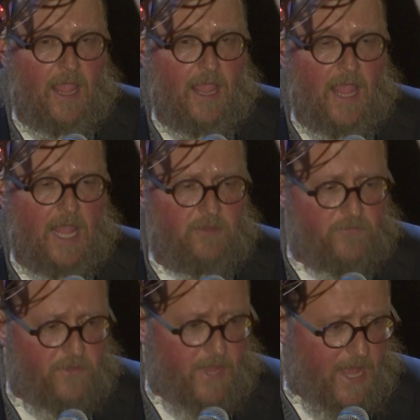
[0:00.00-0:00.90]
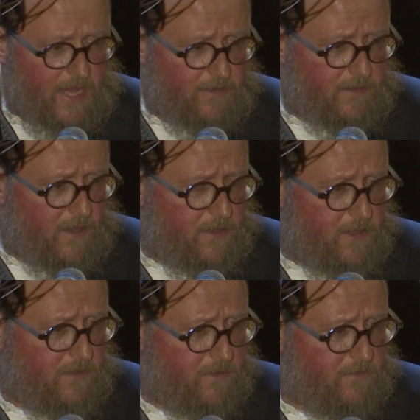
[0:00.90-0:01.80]
And for that, I
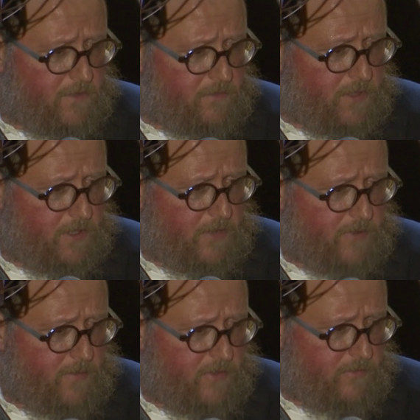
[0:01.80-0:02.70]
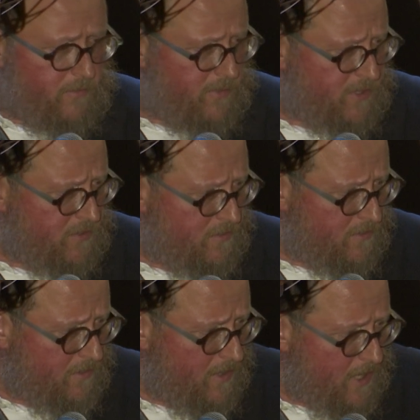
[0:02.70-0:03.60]
think this evening, Avrami Vubistu,